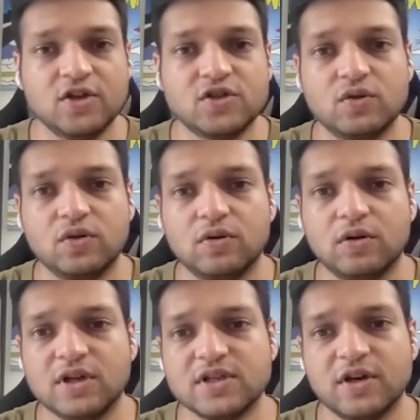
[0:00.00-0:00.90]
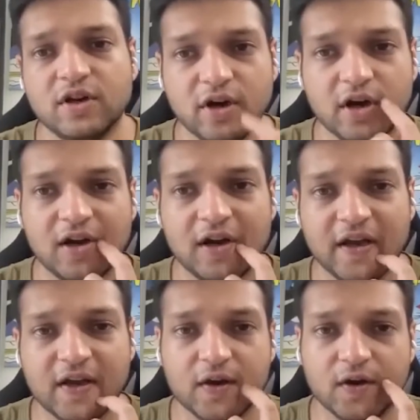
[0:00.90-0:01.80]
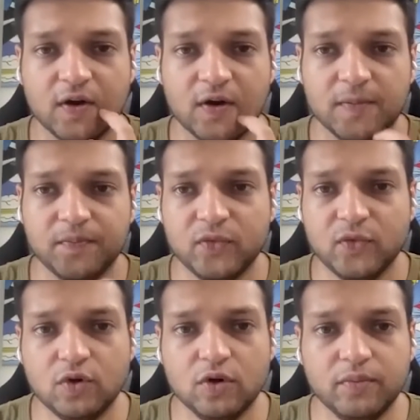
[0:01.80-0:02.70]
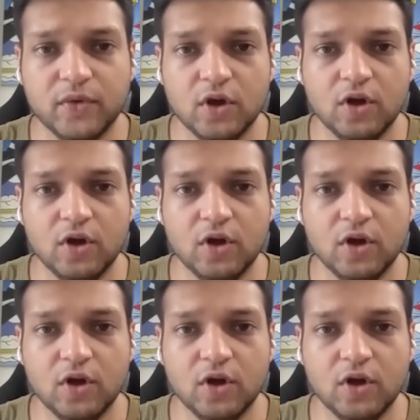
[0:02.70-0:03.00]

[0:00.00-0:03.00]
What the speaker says: So consider it like, you know,